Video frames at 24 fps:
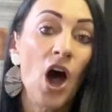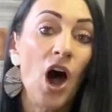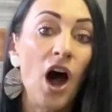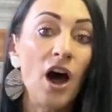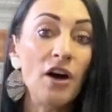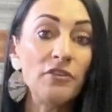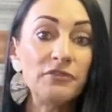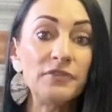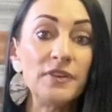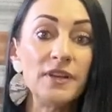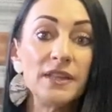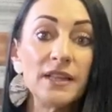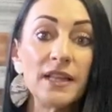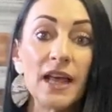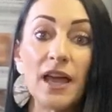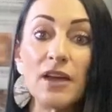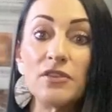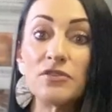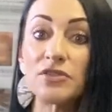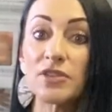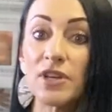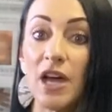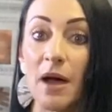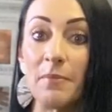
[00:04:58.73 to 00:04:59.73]
Often
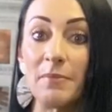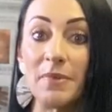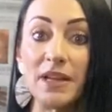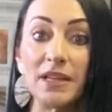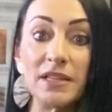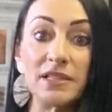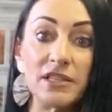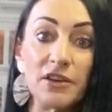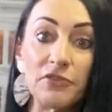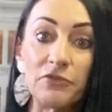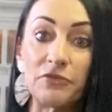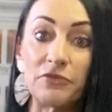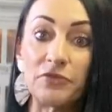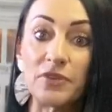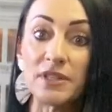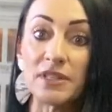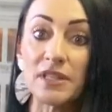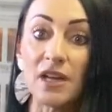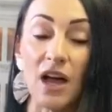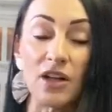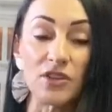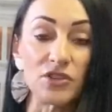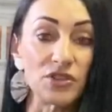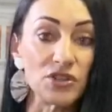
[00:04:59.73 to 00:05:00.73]
these come in different
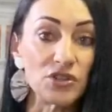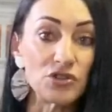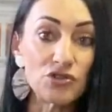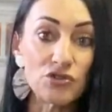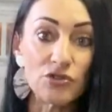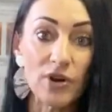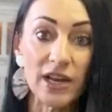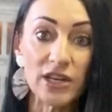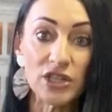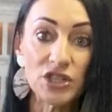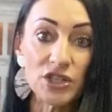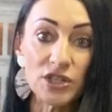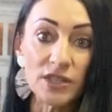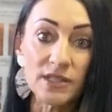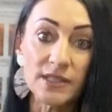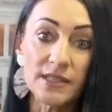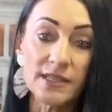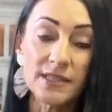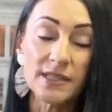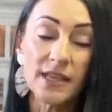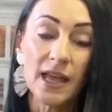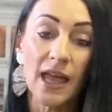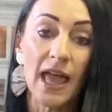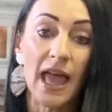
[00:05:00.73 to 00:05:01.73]

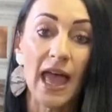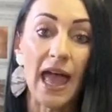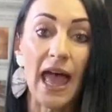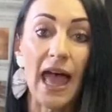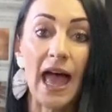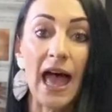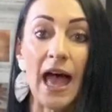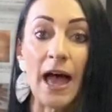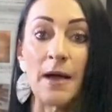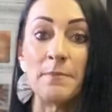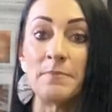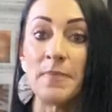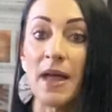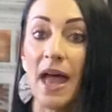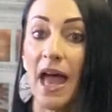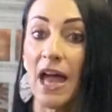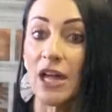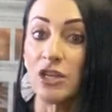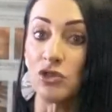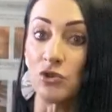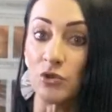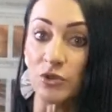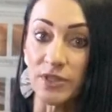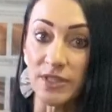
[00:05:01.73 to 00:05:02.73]
concentrations
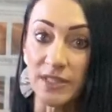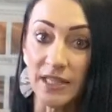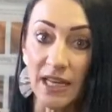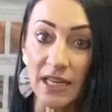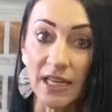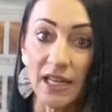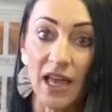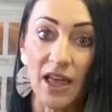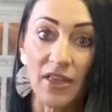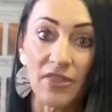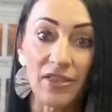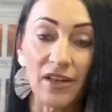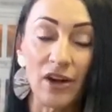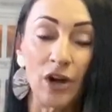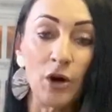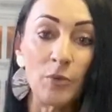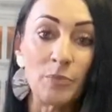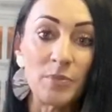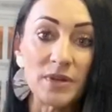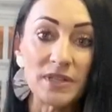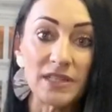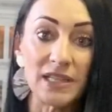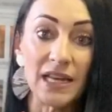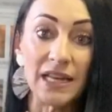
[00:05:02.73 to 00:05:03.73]
and your skincare
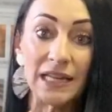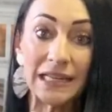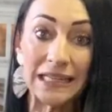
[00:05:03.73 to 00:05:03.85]
therapist in